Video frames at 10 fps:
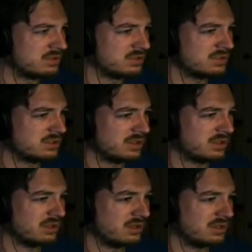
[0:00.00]

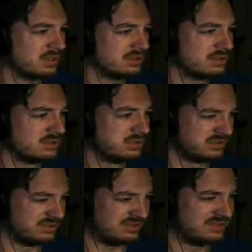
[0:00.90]

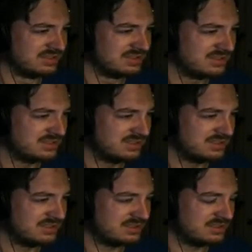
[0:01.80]

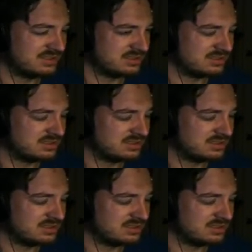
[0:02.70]
Nobody speaks.